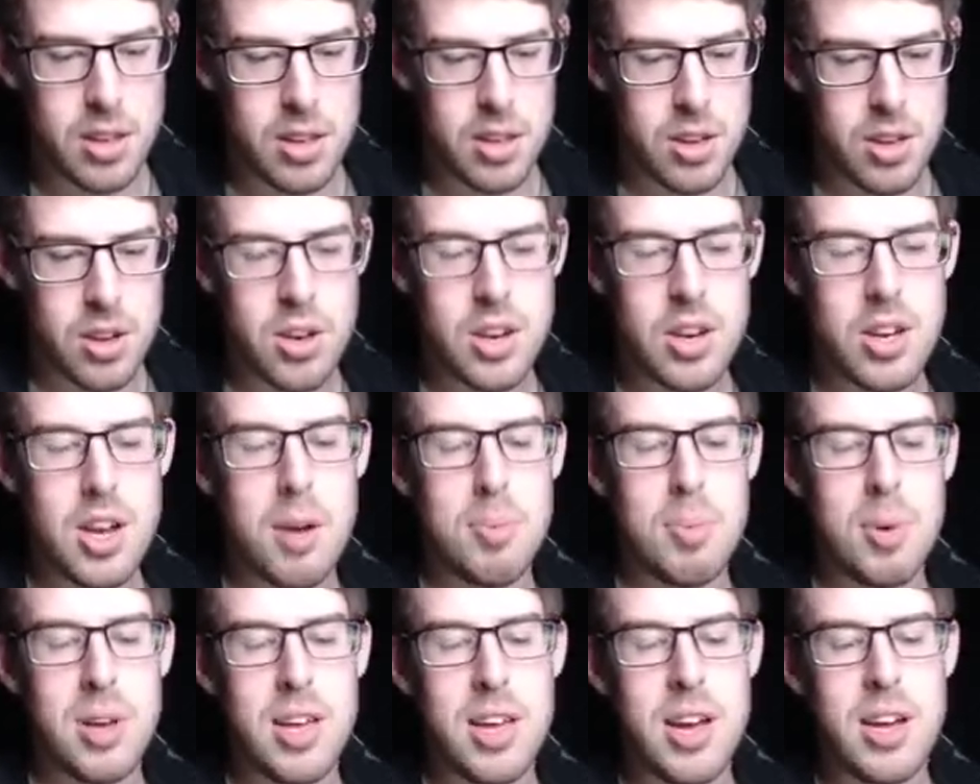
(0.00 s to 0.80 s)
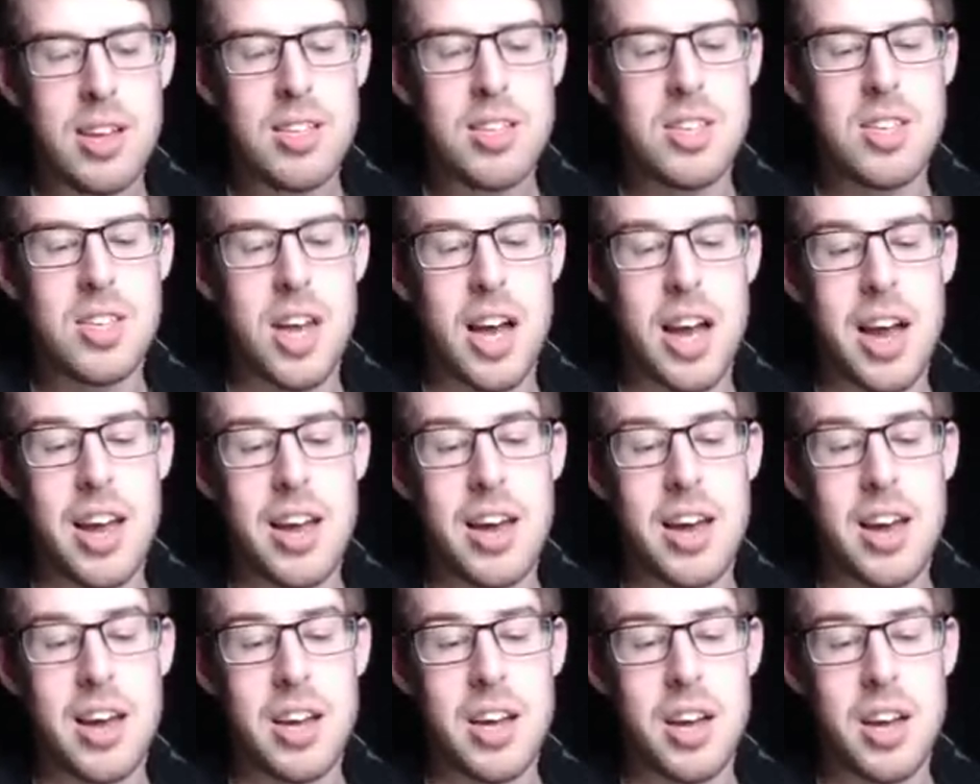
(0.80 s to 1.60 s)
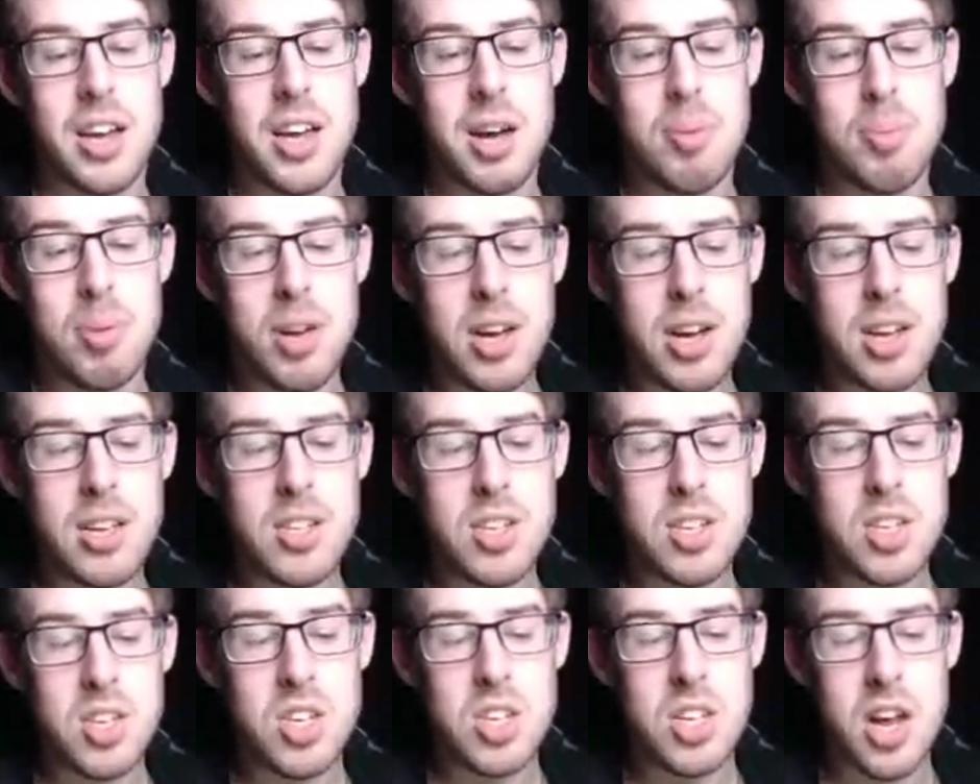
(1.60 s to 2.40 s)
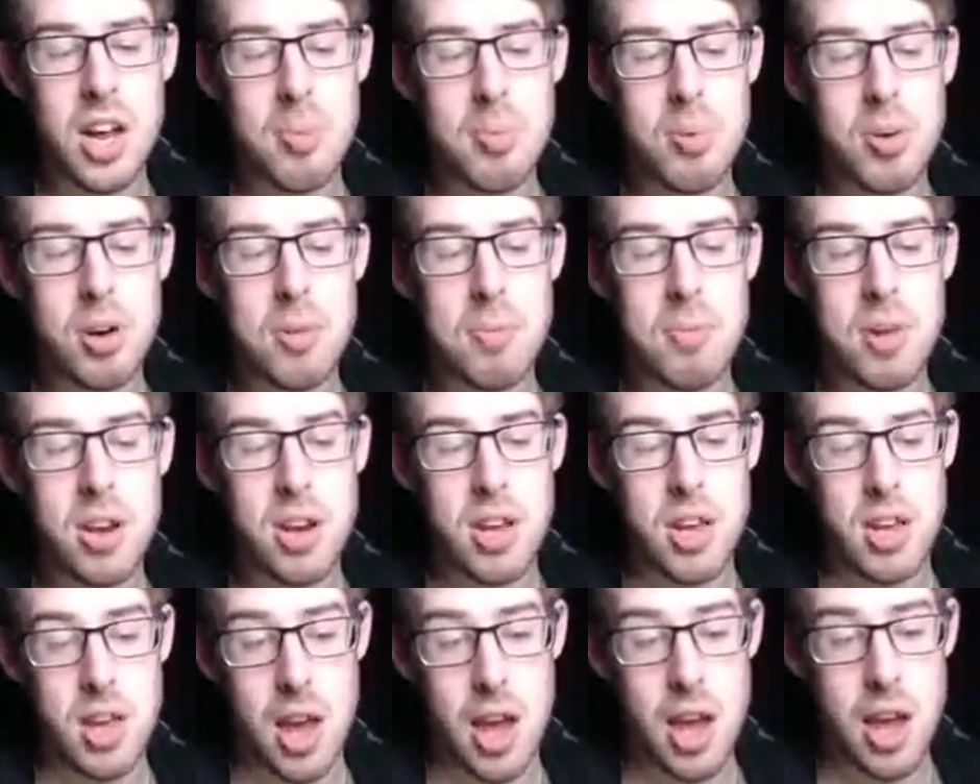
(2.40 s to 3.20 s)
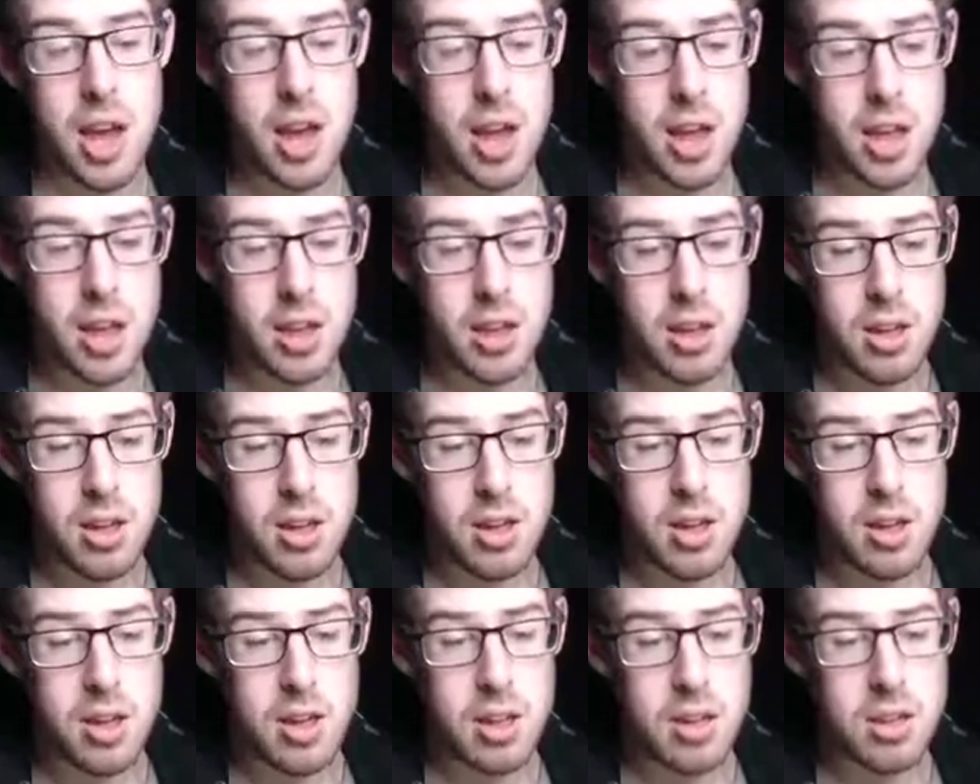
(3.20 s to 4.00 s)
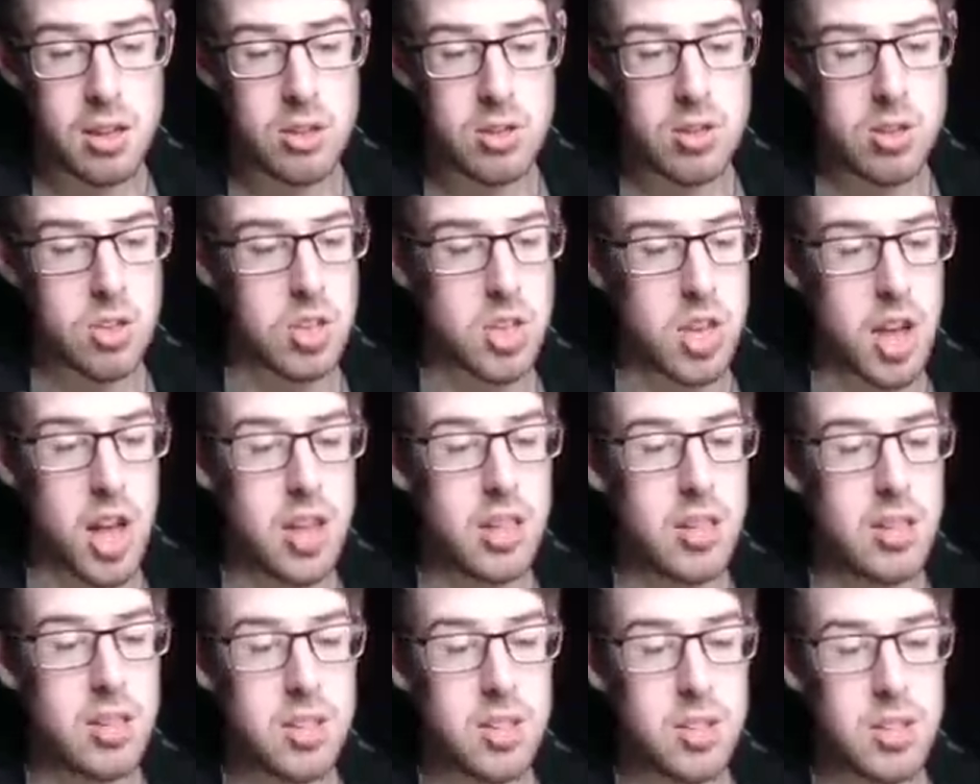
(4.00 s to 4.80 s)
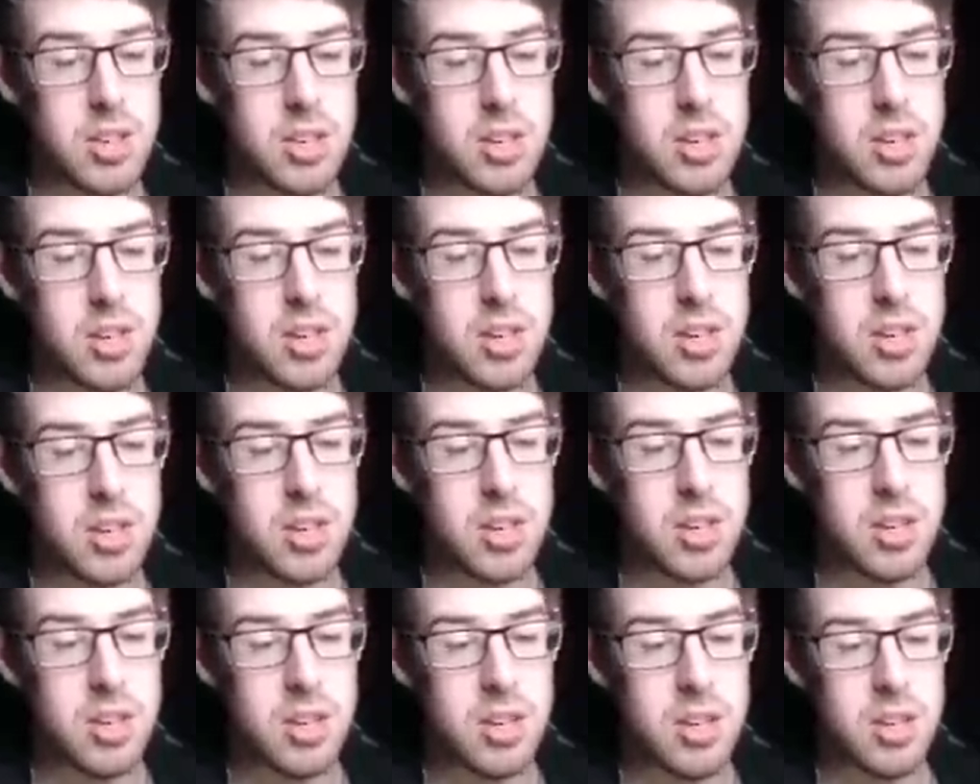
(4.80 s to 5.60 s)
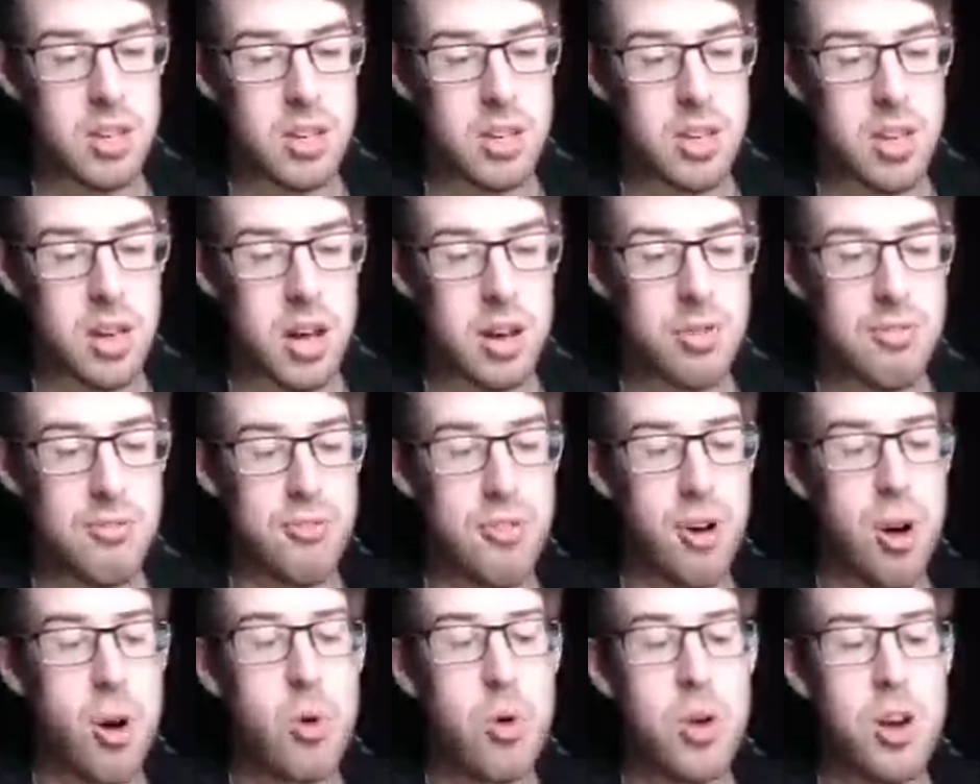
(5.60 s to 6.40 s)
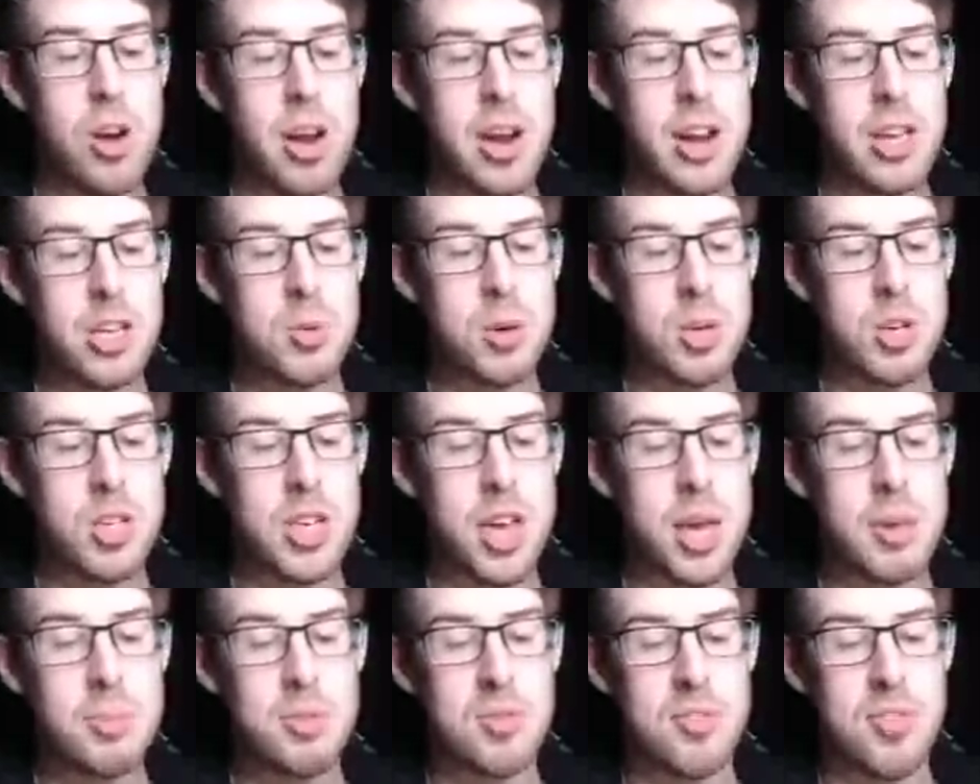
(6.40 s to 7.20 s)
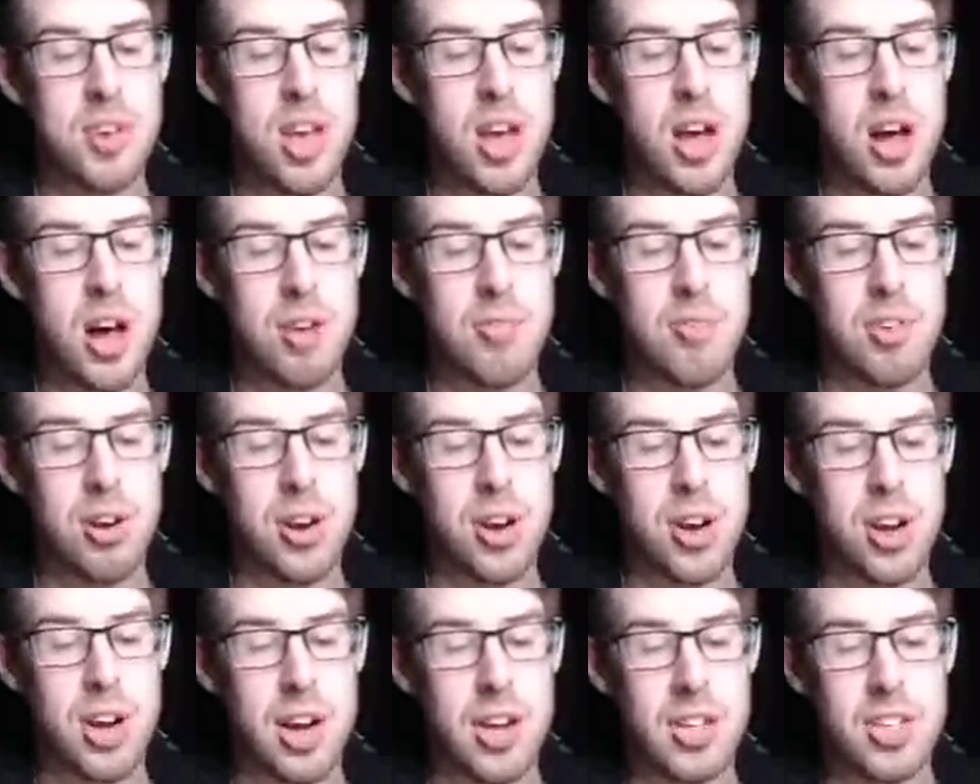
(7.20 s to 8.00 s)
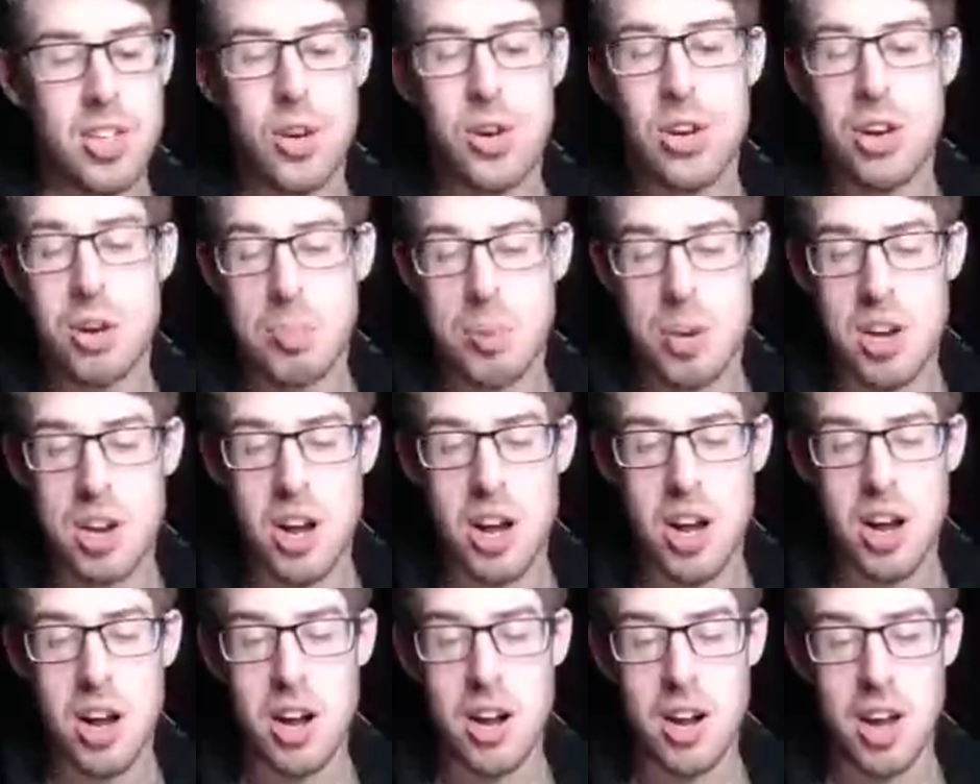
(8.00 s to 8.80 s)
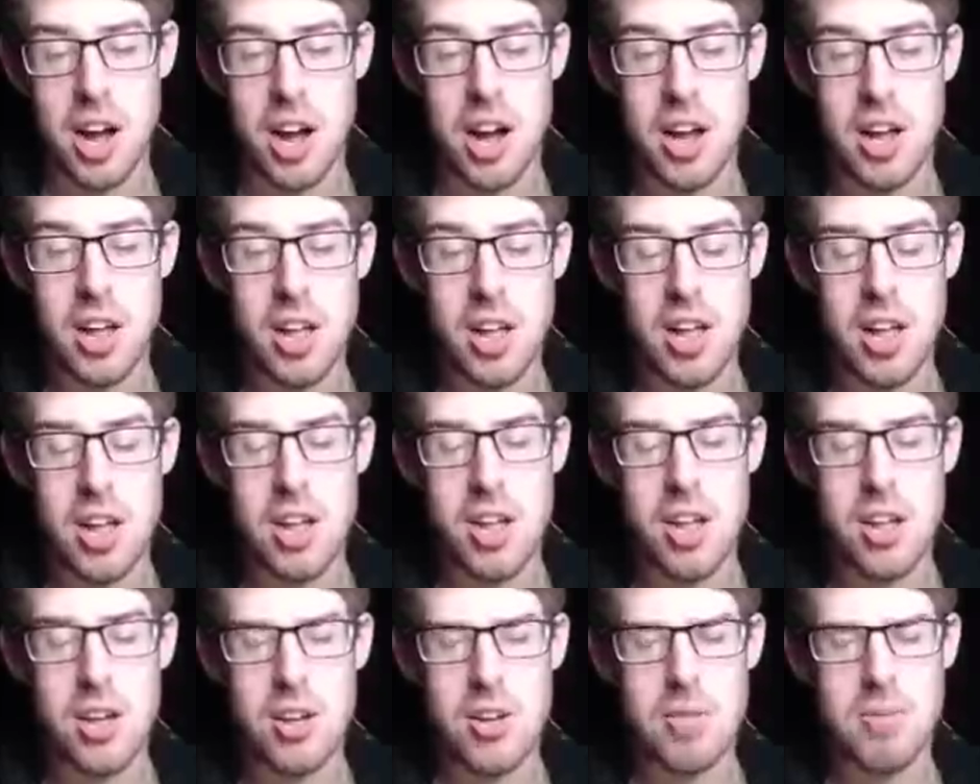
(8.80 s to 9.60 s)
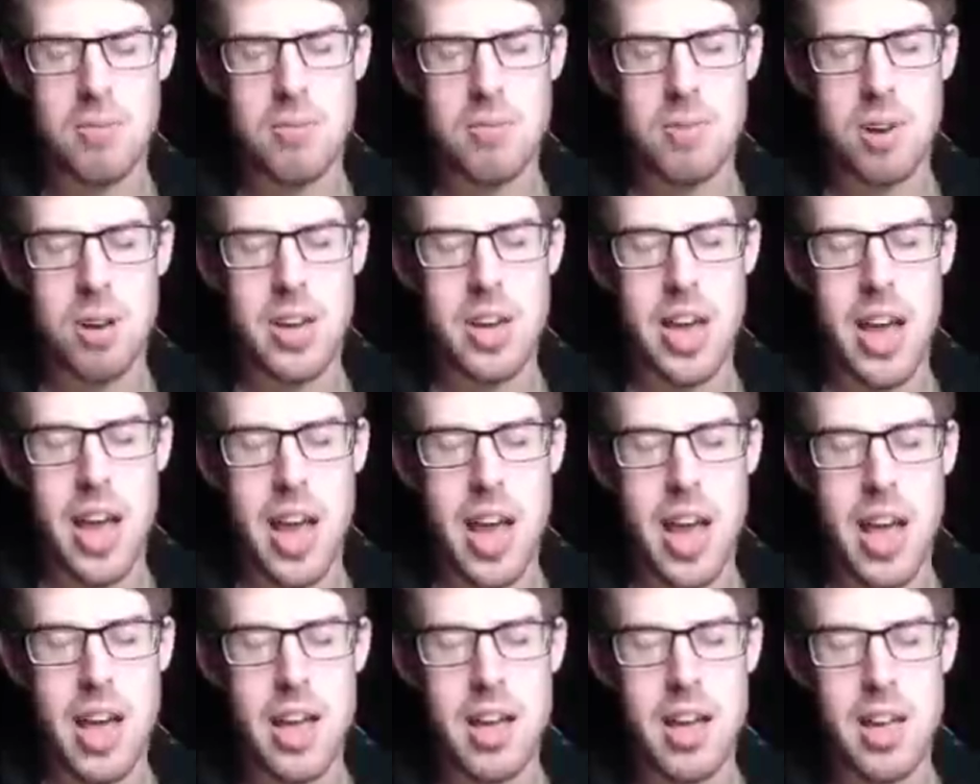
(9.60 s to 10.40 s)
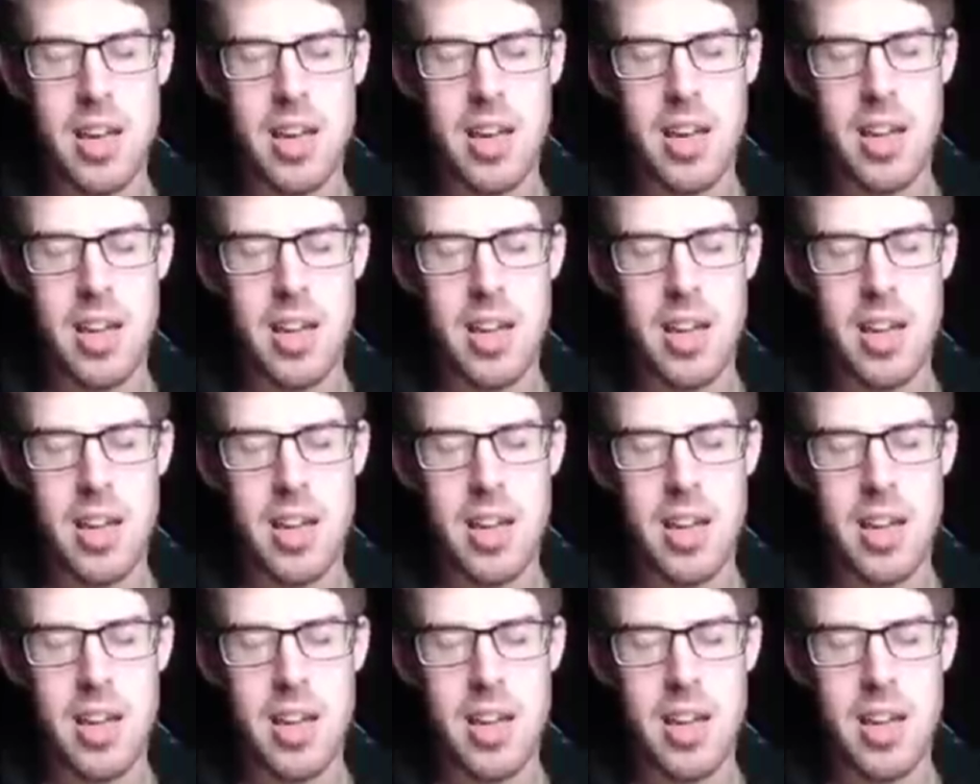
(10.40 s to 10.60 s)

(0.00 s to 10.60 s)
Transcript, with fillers: You got a couple of guns. A couple of guns, a sniper, and a mini. Yeah? Just guns. Our phone and Xbox games, VR, very nice. You got a banana. Okay.